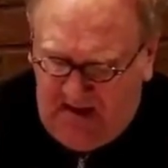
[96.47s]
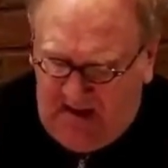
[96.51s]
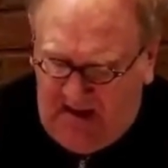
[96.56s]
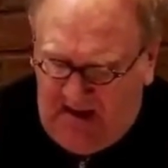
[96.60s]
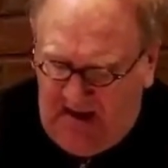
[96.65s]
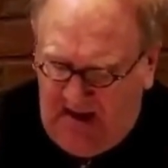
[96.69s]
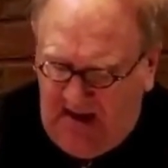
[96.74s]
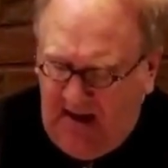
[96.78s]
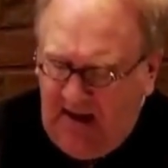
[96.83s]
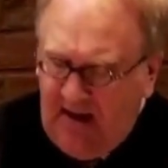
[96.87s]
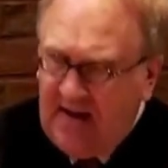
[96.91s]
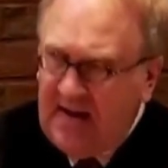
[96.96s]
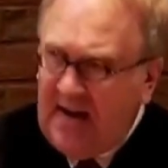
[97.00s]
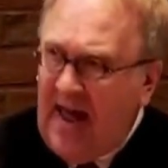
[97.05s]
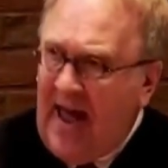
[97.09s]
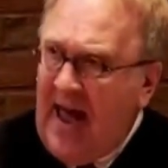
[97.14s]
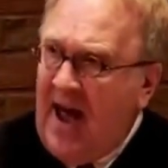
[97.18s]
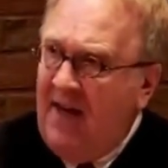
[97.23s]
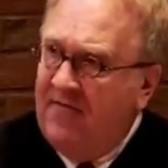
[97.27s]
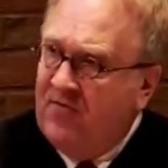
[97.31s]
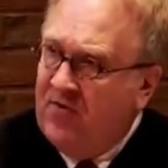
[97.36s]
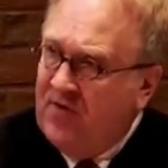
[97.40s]
And
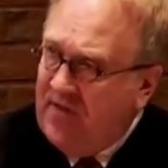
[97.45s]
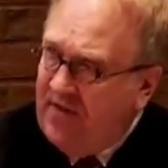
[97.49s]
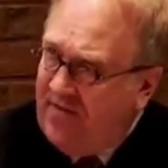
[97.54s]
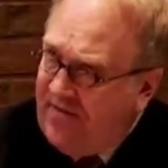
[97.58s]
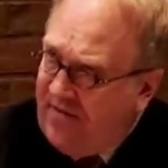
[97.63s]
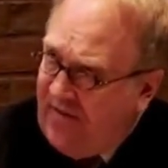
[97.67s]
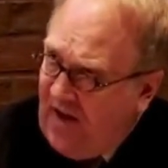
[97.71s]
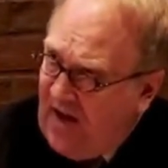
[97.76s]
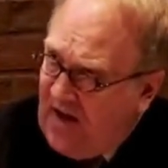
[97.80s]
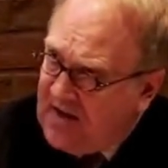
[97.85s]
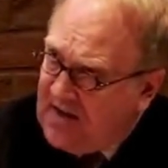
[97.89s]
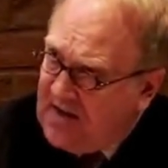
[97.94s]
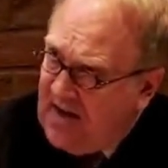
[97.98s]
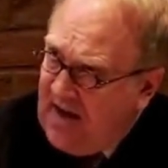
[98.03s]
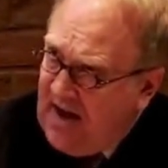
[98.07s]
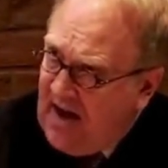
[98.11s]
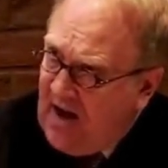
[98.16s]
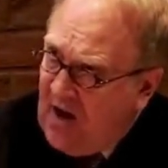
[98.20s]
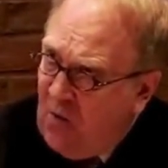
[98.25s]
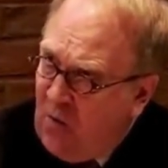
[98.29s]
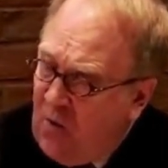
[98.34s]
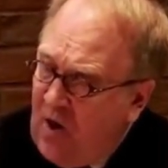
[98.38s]
after the flood
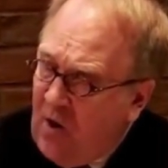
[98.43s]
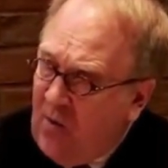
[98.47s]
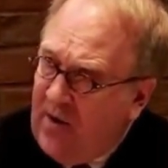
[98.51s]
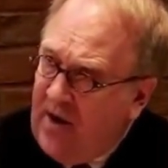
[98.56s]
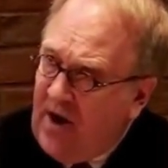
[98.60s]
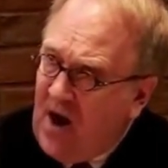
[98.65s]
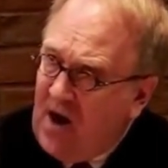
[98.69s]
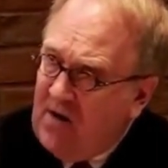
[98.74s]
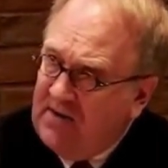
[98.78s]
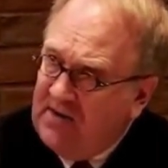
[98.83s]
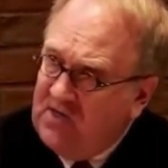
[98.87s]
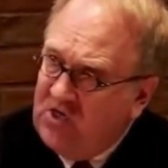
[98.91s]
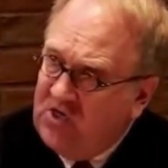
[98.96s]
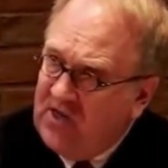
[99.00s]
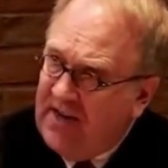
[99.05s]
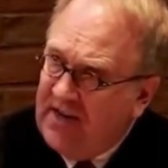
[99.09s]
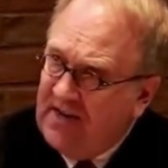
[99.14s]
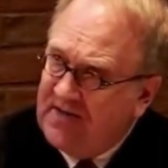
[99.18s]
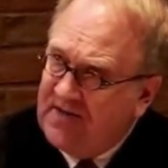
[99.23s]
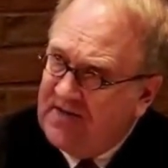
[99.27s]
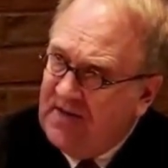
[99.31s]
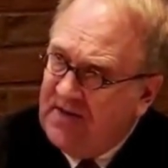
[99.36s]
now, where we are in
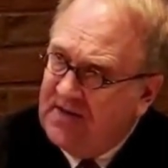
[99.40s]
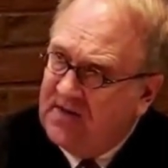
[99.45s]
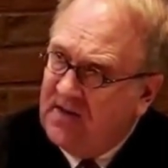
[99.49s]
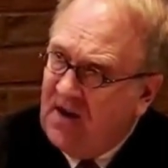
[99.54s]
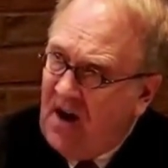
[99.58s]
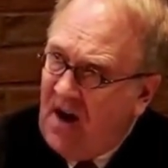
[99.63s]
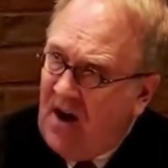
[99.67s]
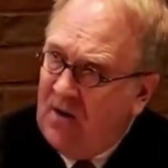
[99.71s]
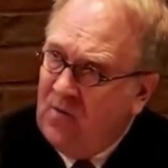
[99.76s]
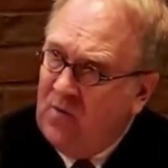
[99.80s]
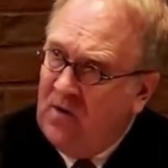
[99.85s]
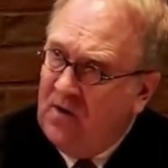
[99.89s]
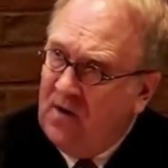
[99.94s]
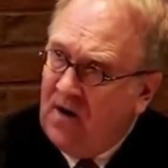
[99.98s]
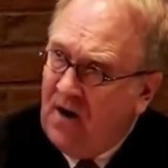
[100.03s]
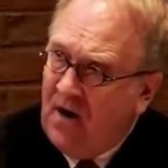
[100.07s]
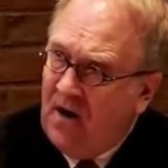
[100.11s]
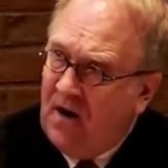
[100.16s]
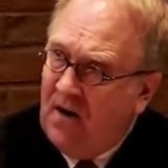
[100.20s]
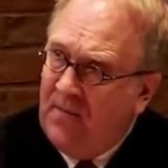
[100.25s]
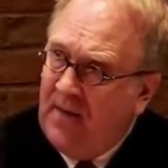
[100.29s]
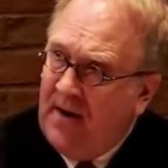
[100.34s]
Genesis, God will
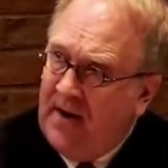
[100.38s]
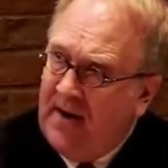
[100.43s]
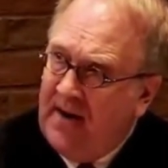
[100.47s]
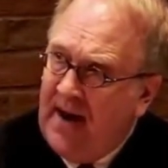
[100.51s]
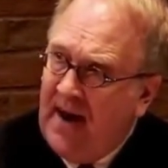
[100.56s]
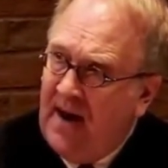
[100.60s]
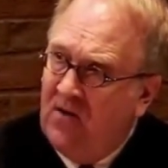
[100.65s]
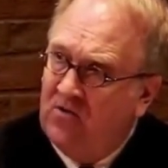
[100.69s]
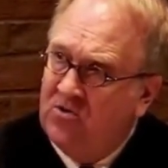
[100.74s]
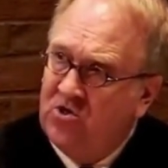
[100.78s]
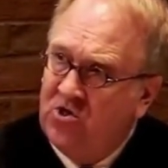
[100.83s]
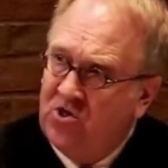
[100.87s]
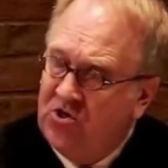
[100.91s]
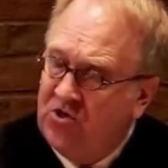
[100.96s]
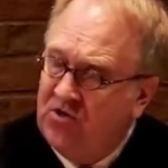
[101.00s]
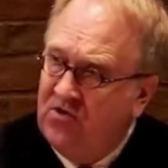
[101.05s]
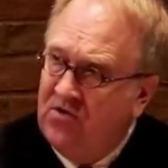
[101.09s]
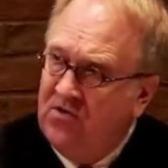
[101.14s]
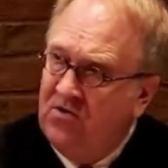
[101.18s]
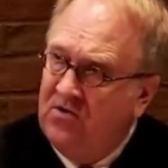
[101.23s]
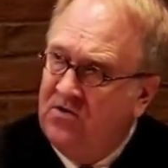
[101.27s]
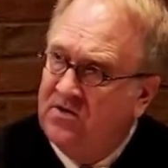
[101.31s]
come and now
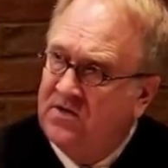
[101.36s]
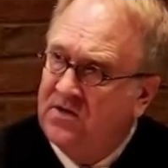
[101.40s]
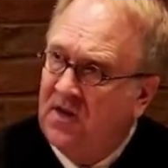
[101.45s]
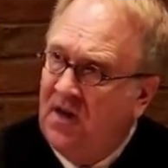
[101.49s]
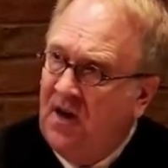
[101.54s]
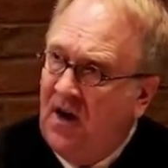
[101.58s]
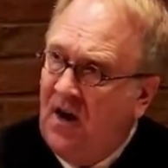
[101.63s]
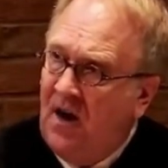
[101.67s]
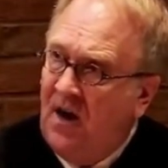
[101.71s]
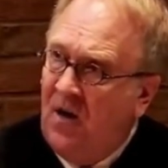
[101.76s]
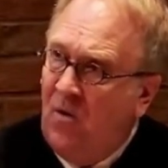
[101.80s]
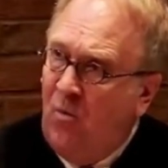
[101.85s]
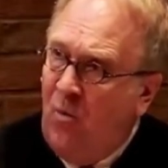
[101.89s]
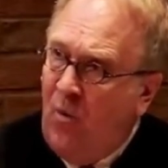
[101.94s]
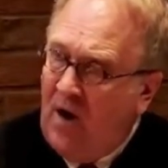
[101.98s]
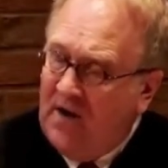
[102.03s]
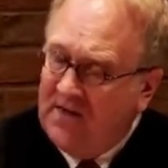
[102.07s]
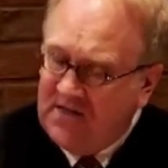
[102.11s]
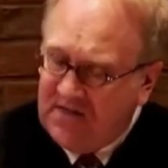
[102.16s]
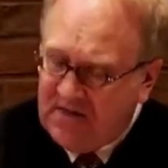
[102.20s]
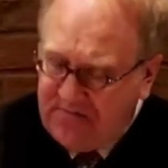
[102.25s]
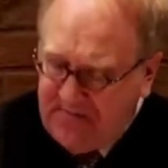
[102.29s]
choose
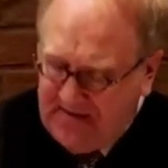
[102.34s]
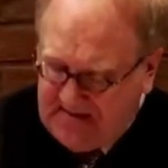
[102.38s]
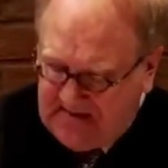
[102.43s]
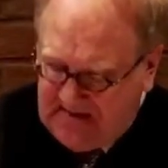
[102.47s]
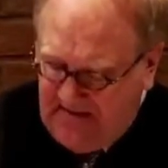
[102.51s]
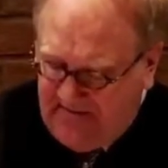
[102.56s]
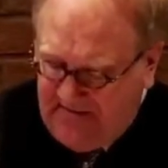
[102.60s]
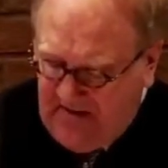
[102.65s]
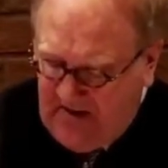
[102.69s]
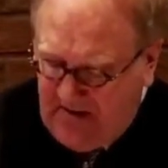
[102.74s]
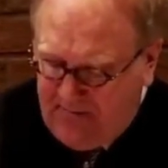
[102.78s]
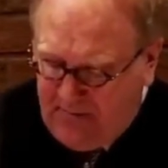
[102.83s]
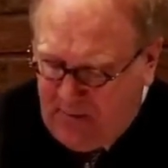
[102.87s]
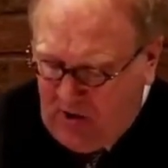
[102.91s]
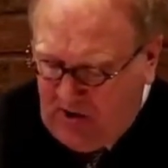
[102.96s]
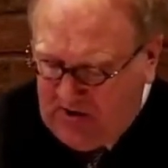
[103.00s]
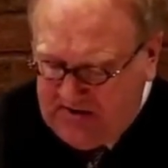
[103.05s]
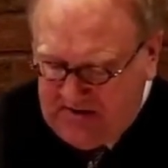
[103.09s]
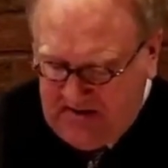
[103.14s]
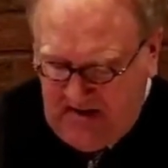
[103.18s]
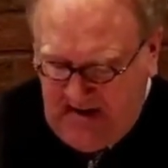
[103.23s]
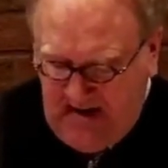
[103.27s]
one specific
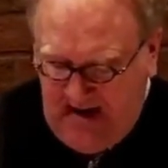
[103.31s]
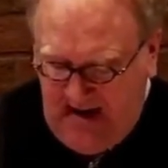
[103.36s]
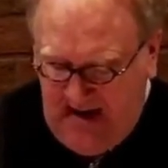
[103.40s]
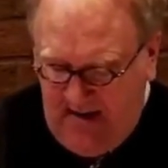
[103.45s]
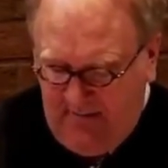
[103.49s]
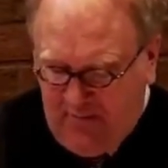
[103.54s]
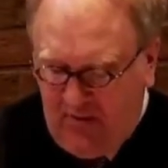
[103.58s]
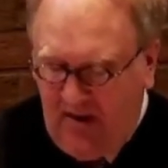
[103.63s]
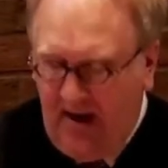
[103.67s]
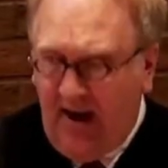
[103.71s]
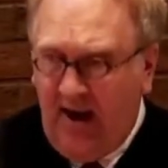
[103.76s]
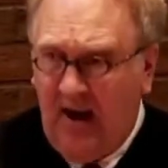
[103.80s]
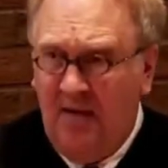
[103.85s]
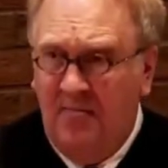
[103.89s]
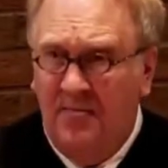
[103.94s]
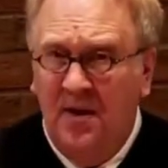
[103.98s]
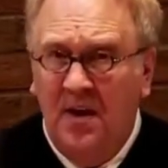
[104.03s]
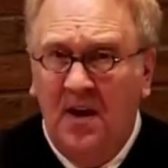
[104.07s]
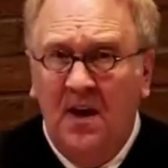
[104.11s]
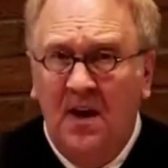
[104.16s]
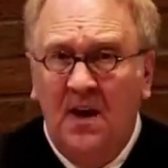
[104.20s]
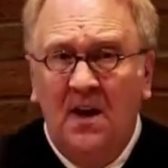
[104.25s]
person, Abraham,
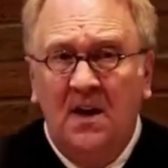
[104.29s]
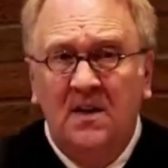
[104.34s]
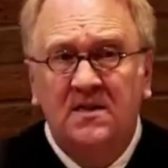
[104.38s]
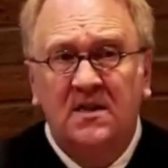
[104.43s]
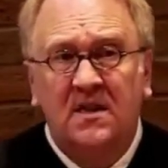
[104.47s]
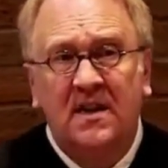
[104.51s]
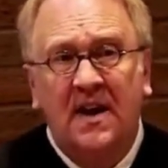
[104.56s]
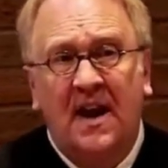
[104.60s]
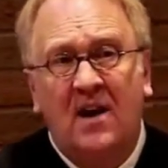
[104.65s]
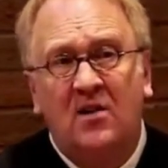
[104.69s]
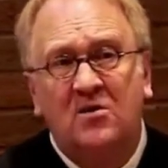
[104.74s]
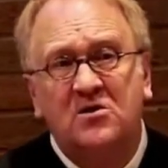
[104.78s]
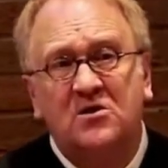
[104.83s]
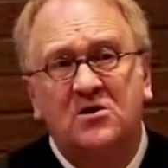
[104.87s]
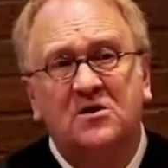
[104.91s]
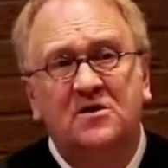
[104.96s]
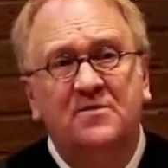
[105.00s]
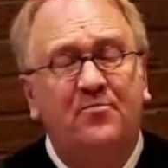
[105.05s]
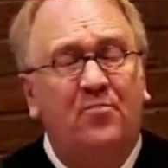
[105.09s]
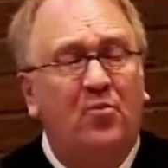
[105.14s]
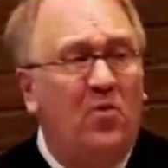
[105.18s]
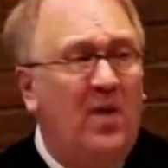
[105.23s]
to now
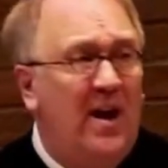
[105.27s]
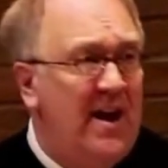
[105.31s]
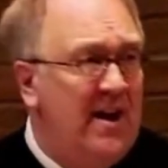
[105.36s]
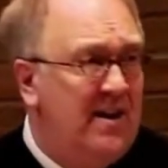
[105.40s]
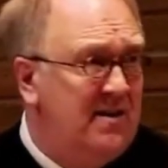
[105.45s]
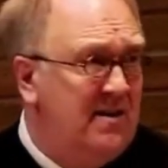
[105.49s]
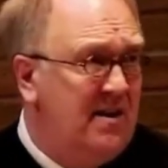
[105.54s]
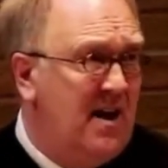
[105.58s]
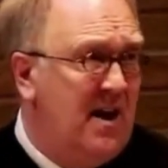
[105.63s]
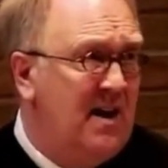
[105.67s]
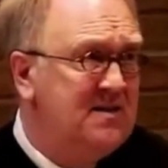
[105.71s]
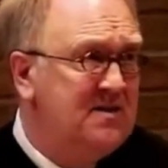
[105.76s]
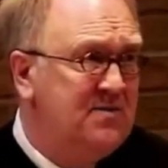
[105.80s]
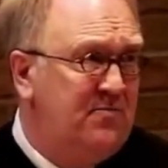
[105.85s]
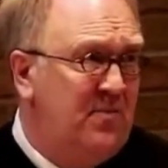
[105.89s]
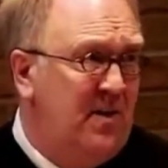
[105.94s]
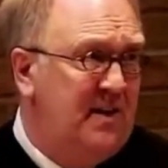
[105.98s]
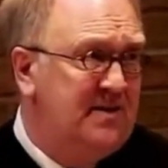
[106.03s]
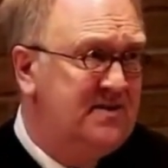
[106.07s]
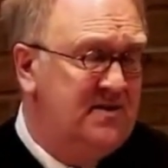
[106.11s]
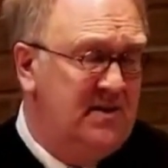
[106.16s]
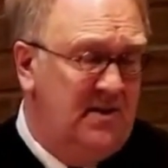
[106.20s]
spread God's
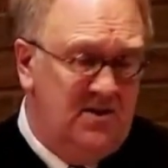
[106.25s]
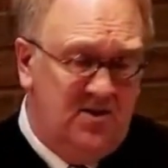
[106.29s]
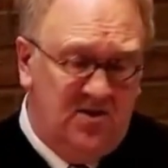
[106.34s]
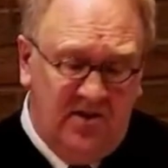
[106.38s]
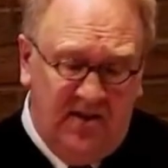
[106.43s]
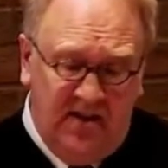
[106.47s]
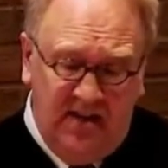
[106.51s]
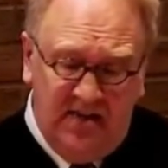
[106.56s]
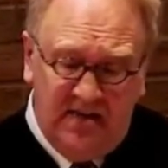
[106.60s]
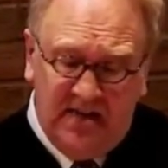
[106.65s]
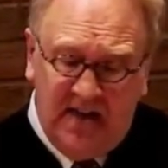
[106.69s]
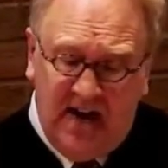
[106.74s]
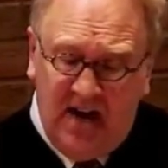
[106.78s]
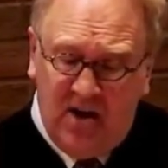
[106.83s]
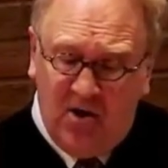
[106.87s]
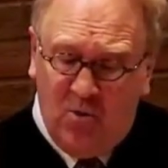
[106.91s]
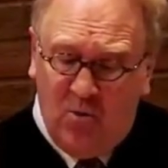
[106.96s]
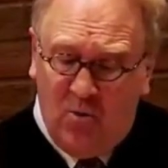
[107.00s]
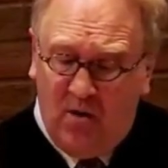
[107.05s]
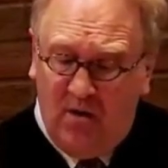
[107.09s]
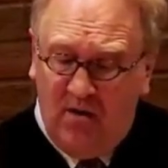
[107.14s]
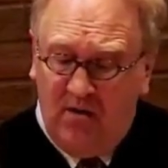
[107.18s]
blessing to the entire
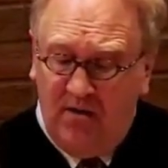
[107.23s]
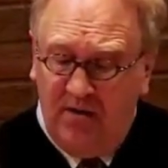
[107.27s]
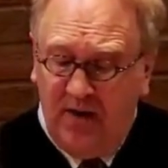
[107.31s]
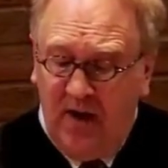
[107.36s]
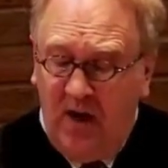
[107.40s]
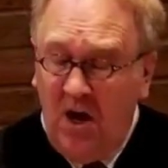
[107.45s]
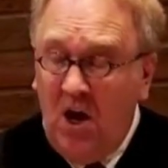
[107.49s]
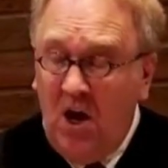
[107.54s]
world.